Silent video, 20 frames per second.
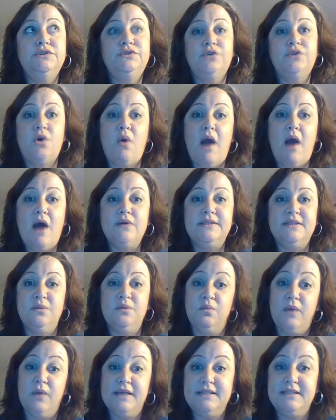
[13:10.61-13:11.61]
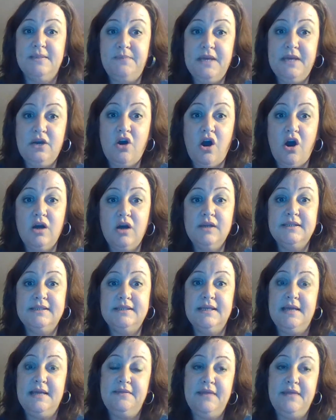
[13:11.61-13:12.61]
throw out some recipe
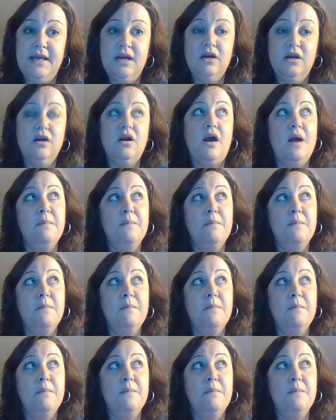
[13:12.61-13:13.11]
cards in there,